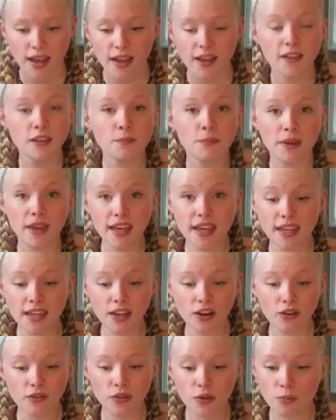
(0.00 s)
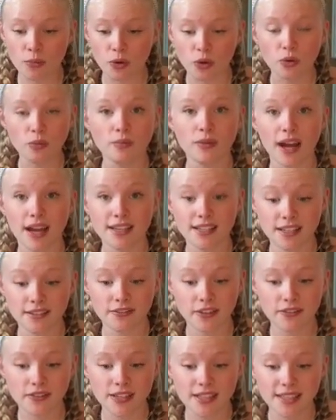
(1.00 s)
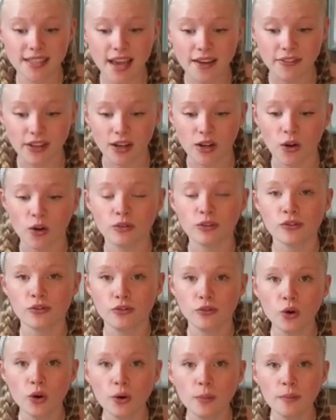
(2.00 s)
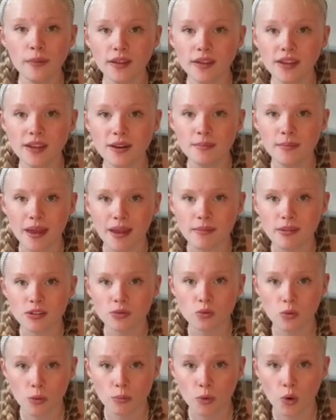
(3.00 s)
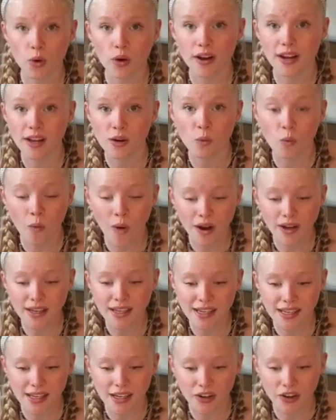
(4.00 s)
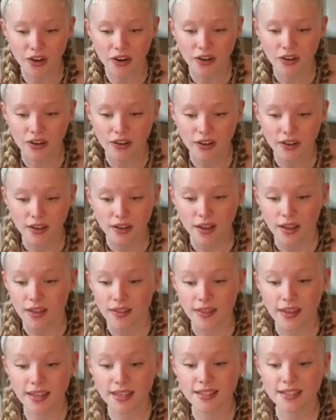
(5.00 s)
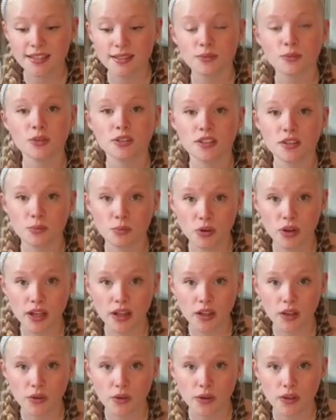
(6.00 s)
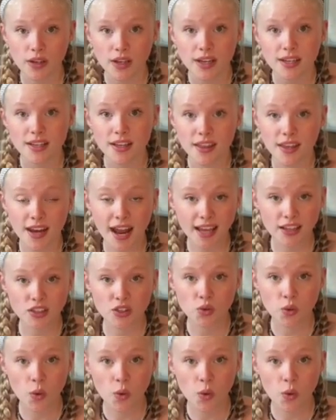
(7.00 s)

In the peak year of the boom, 1957, over 4 million babies were born in 1 year. This was the prelude to the next